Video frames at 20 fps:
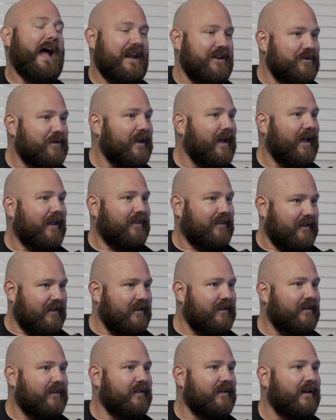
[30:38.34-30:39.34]
do you get
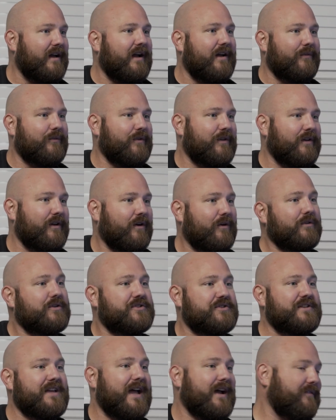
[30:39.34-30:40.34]
the older
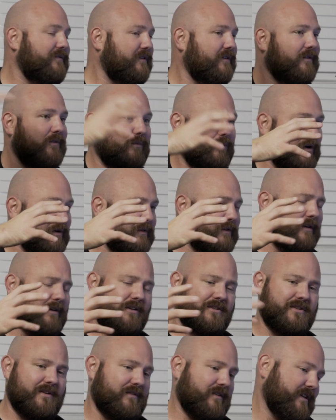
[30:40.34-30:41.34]
staff to work with the
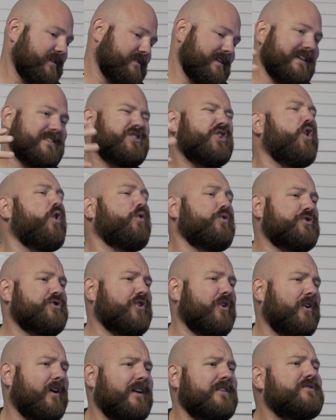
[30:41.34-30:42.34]
younger staff? It's
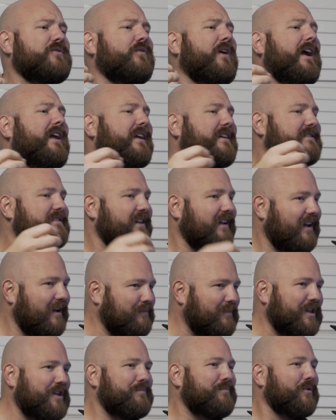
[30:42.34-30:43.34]
culture. It's right. It's
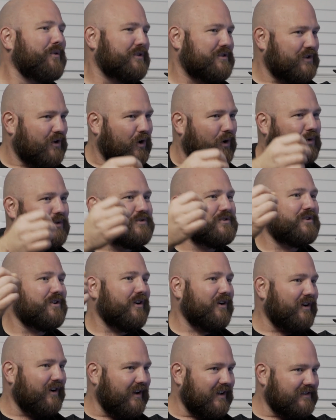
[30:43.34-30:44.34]
people. It's
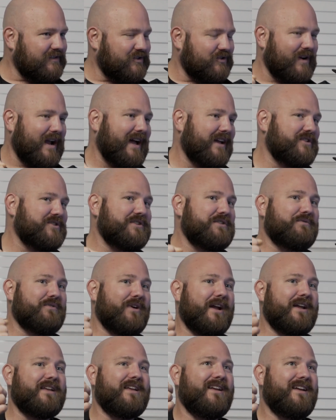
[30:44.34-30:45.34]
culture. It's strategy.
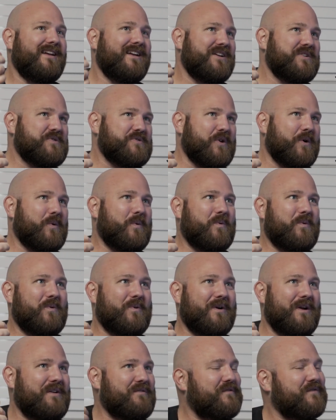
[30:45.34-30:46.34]
Right. So
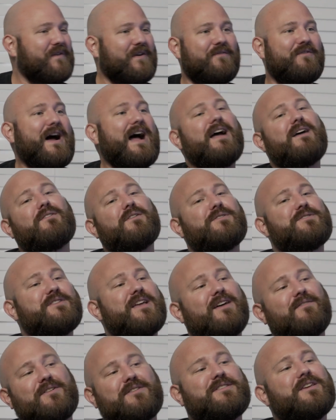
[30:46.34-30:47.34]
if I have a
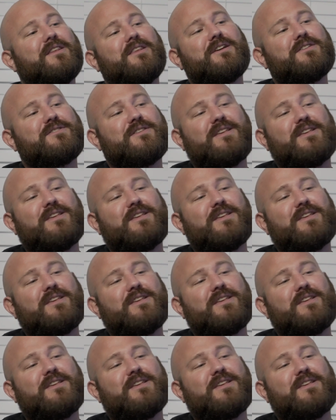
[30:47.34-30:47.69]
staff that's in this